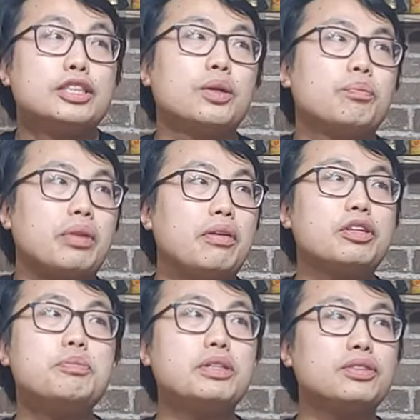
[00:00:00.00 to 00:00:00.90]
So
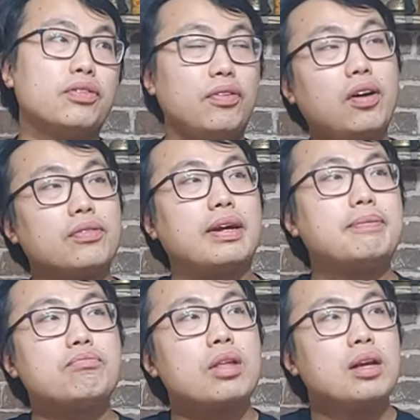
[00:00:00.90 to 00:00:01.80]
these beers have evolved,
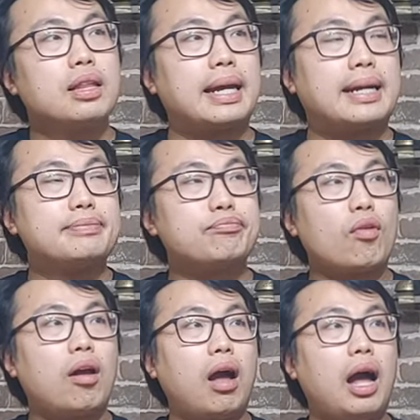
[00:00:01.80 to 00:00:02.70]
right? Like
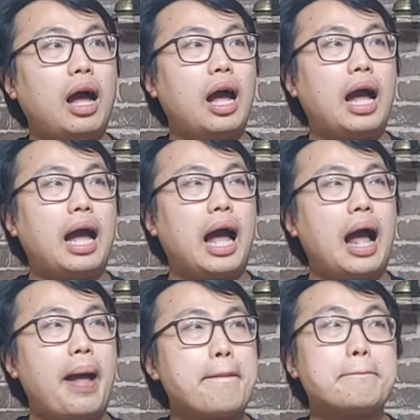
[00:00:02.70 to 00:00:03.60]

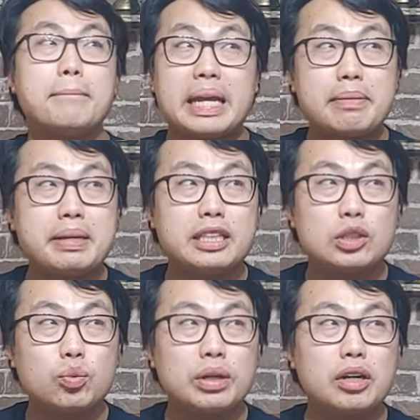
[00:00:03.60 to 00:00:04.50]
maybe
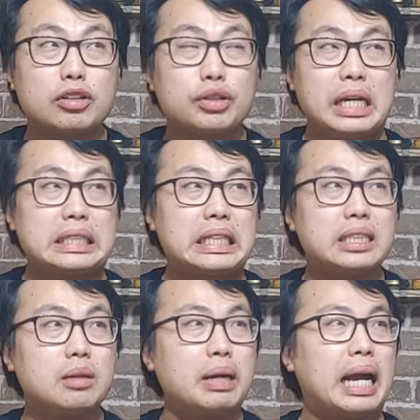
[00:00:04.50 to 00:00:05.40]
this is what treehouse
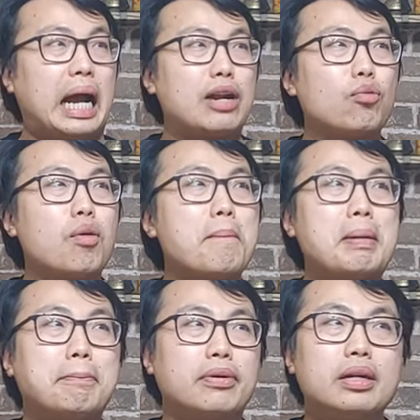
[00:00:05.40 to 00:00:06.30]
tastes like, but I don't
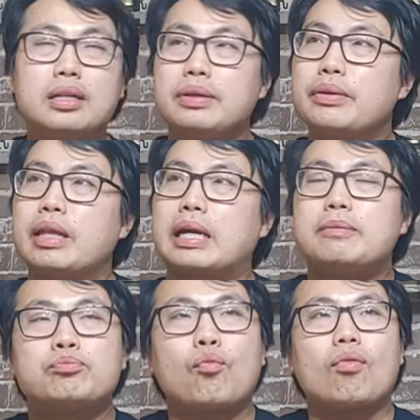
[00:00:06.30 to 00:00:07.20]
remember it.
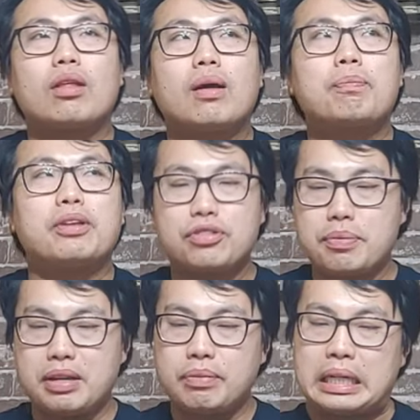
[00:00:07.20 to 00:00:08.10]
Like this
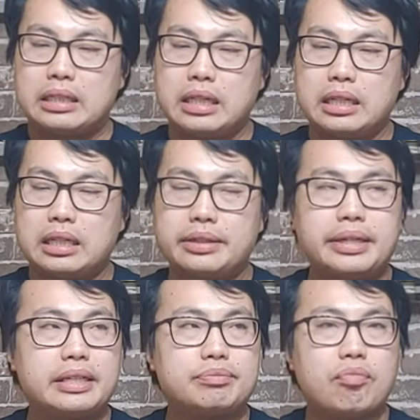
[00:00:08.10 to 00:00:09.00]
to me, it, it,
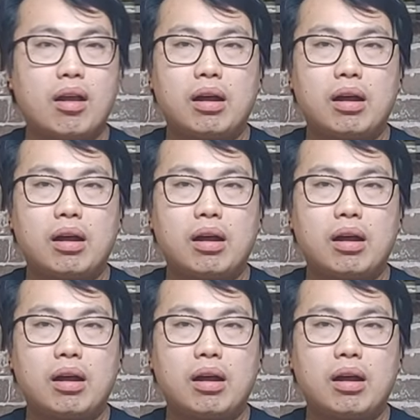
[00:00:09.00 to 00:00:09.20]
it